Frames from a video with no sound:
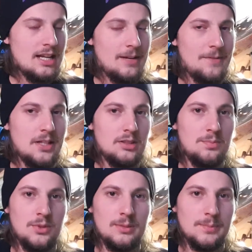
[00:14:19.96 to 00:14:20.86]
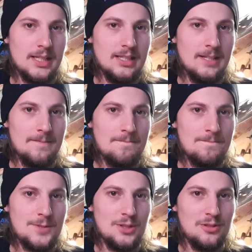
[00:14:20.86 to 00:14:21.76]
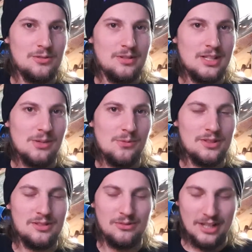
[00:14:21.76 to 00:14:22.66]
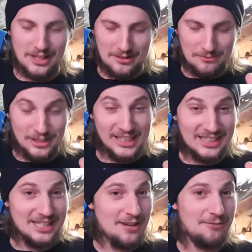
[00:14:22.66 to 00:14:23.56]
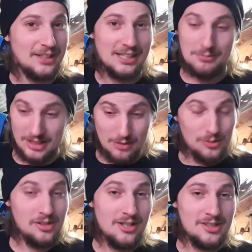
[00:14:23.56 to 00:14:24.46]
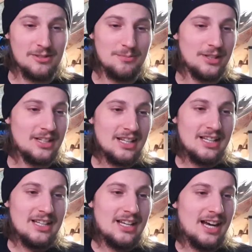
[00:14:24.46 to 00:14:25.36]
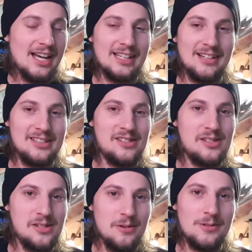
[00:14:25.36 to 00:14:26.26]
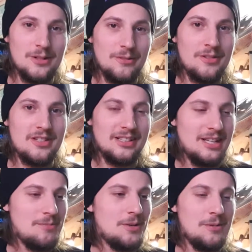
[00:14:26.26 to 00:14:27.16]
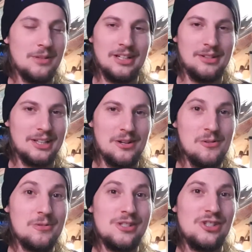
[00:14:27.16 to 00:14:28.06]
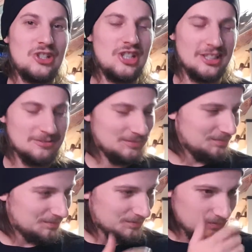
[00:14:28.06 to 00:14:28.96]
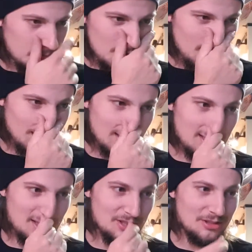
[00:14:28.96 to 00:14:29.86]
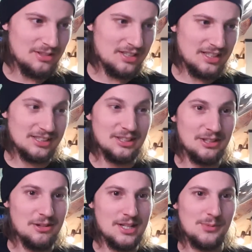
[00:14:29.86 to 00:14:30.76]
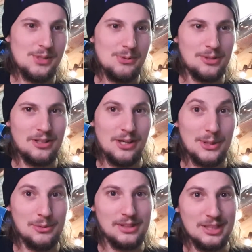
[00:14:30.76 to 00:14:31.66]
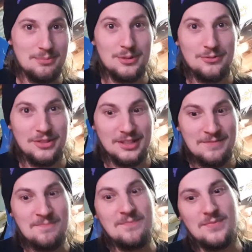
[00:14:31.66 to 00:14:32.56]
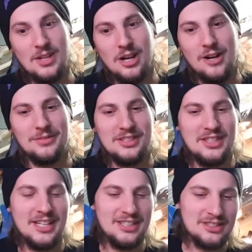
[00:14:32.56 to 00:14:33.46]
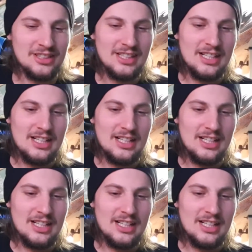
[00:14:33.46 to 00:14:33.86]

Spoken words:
and I forgot to put them back in, so it was like really deafening. But it was awesome, but I got so nervous at that moment. I'm like, holy shit. So, you know, as we were awkwardly moving off the stage,